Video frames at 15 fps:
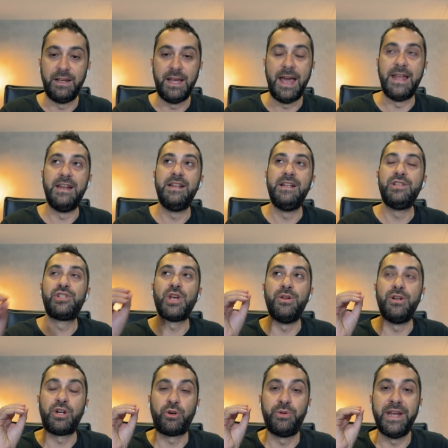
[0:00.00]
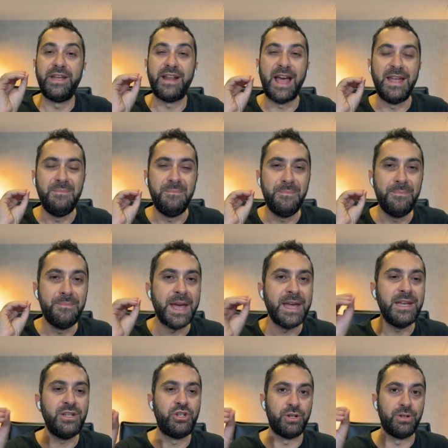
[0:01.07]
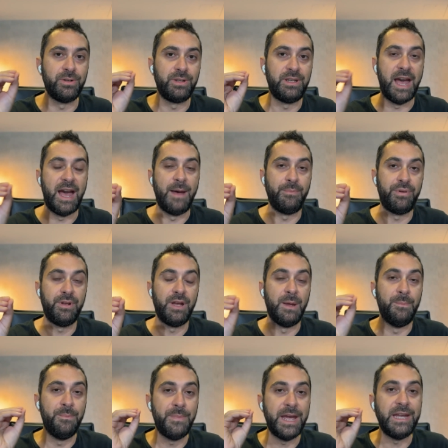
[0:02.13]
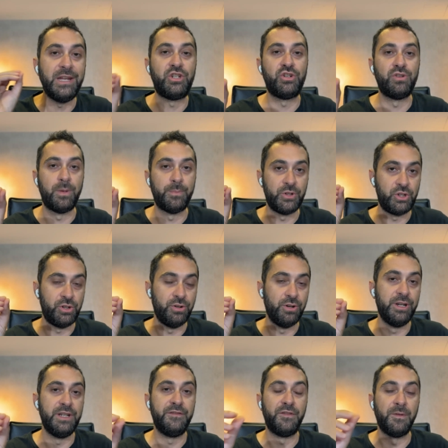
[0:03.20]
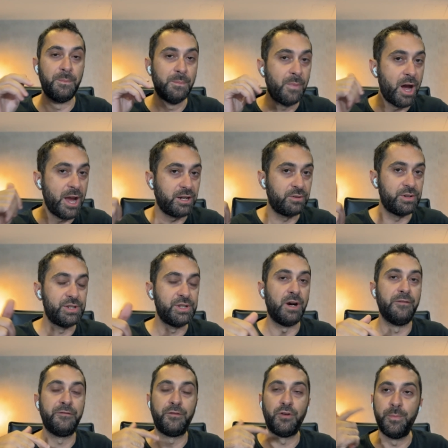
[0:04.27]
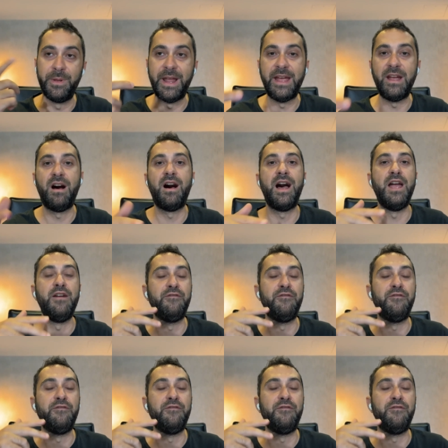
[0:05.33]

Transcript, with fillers: And it is going to create a major gap, a major opportunity for Microsoft, for OpenAI,